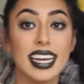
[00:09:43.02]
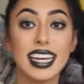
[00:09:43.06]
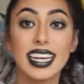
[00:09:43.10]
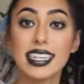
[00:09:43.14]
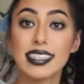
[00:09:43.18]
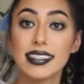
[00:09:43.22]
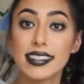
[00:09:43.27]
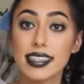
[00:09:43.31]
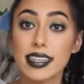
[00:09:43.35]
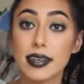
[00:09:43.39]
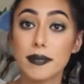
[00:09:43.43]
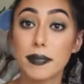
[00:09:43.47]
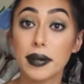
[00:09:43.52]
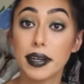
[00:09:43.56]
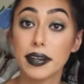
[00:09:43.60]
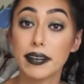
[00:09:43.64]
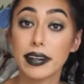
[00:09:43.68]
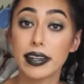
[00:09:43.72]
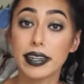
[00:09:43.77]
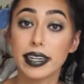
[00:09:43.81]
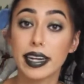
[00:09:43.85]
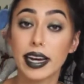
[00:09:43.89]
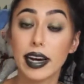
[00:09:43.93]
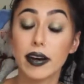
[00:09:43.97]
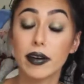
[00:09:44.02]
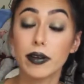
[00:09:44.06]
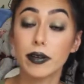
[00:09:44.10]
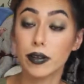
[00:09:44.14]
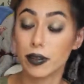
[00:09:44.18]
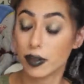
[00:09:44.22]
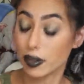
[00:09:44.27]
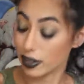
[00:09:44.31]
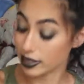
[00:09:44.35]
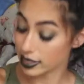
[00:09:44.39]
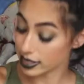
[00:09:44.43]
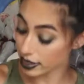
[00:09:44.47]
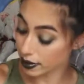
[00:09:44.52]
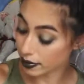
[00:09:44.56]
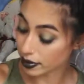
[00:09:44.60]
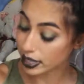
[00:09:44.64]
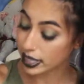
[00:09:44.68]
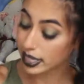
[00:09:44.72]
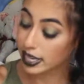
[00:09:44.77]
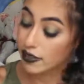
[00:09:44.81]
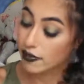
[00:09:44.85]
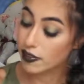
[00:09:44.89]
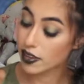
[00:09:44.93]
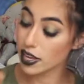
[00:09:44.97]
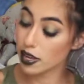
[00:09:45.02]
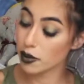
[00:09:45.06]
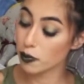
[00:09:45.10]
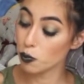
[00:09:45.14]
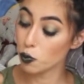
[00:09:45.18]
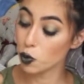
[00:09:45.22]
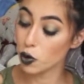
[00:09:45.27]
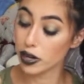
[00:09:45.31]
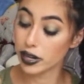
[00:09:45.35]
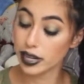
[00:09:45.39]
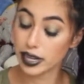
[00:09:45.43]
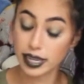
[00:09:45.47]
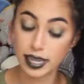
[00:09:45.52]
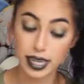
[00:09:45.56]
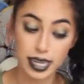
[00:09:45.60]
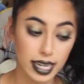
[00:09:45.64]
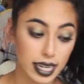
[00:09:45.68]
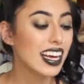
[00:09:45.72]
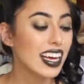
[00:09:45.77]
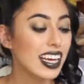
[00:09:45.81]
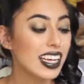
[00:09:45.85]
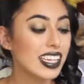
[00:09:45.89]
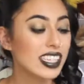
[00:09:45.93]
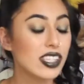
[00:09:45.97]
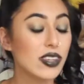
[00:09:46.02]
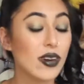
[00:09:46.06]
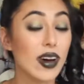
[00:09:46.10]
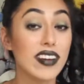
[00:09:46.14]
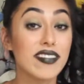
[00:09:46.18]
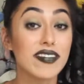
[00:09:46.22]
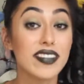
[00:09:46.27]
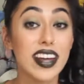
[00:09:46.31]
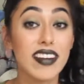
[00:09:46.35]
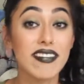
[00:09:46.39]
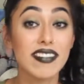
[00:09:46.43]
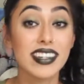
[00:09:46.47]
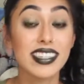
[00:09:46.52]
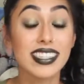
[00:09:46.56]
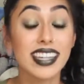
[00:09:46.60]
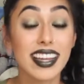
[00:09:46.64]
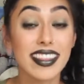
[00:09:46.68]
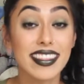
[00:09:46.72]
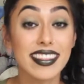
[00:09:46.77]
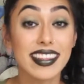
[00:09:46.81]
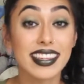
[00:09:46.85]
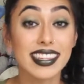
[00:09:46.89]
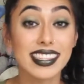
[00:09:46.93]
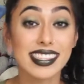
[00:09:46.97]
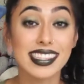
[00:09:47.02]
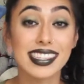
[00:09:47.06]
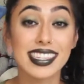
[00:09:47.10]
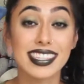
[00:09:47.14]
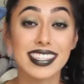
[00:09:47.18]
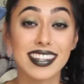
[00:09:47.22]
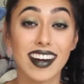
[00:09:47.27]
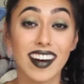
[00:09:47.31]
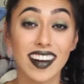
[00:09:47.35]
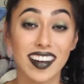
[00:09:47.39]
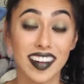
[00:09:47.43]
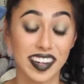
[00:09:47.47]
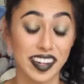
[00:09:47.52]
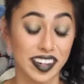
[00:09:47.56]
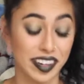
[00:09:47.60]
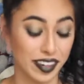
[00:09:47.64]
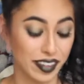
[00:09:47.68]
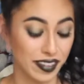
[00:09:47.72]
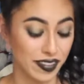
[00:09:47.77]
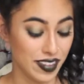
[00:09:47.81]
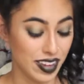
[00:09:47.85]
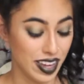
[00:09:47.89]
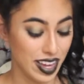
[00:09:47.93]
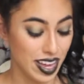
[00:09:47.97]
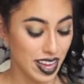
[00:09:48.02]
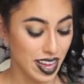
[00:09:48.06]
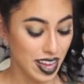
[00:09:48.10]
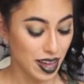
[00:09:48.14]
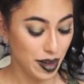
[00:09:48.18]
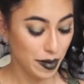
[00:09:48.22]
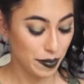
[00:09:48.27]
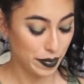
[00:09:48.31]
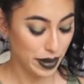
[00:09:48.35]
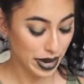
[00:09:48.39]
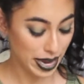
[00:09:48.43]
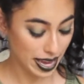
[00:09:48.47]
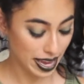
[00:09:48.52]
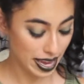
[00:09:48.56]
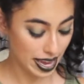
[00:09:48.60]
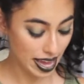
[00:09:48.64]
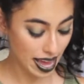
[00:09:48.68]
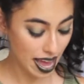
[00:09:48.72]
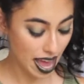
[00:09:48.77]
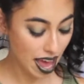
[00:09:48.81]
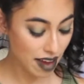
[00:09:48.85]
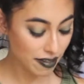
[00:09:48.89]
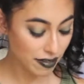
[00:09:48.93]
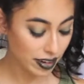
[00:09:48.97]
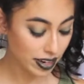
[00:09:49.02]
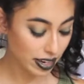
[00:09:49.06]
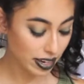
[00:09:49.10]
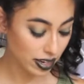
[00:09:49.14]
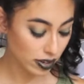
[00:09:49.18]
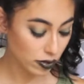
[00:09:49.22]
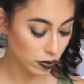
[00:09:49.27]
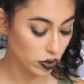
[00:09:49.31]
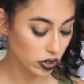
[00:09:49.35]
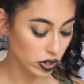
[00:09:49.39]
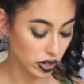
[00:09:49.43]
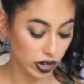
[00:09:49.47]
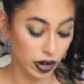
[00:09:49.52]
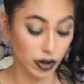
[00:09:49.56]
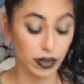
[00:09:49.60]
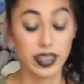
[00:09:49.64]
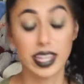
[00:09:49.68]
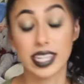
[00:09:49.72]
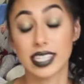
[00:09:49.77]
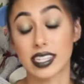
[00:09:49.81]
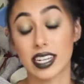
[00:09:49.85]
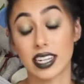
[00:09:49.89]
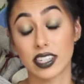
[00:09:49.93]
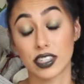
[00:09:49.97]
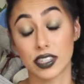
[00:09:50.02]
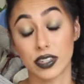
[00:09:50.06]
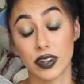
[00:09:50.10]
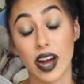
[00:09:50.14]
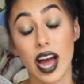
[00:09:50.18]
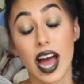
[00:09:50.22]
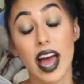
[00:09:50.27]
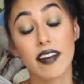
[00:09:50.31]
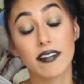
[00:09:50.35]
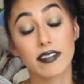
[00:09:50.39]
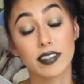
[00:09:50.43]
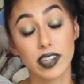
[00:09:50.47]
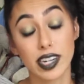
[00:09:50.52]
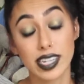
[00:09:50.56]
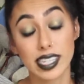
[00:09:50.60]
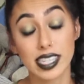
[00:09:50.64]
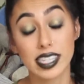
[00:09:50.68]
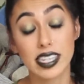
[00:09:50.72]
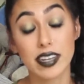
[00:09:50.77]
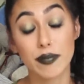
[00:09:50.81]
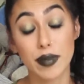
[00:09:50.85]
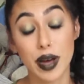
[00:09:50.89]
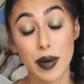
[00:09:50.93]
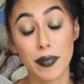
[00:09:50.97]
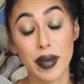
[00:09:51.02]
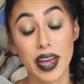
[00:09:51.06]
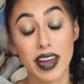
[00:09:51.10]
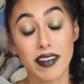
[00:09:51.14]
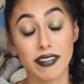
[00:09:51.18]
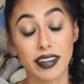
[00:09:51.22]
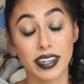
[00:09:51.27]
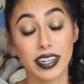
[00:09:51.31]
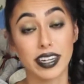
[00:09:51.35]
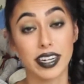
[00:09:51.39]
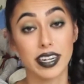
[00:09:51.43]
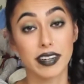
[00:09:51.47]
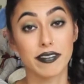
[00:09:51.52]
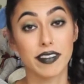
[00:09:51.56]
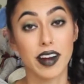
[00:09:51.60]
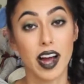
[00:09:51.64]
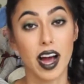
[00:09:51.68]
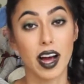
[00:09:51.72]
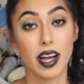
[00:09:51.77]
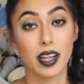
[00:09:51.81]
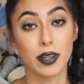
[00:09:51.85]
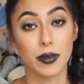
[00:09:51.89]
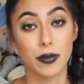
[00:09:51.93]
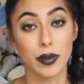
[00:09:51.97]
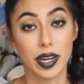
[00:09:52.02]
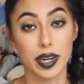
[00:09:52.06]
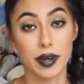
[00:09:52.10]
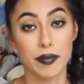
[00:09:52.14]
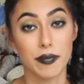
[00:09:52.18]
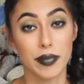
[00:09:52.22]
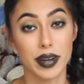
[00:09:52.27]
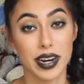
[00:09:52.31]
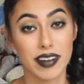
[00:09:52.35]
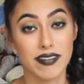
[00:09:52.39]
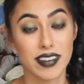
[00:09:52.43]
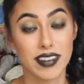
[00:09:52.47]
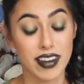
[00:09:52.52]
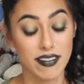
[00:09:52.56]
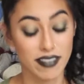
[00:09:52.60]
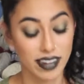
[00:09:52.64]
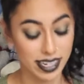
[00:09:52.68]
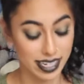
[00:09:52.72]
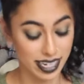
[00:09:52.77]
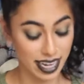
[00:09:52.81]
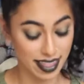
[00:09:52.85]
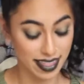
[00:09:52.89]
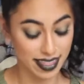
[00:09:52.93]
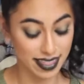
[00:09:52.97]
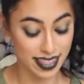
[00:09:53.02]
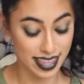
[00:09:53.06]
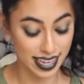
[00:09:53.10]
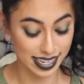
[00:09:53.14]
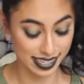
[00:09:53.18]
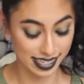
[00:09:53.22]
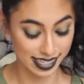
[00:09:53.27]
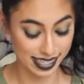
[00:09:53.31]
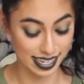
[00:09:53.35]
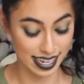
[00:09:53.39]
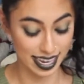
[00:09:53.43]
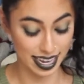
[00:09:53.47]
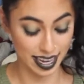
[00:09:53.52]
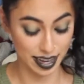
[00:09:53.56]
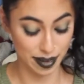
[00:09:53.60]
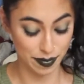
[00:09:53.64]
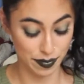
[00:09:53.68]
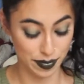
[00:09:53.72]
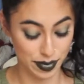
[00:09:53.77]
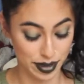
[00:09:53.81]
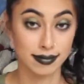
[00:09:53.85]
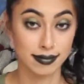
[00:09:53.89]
He's sleeping right now, or else I would give him one. So I've never done this to Taco, but no, that's not true. I've dressed him up every year for Halloween, but I've never done this to him.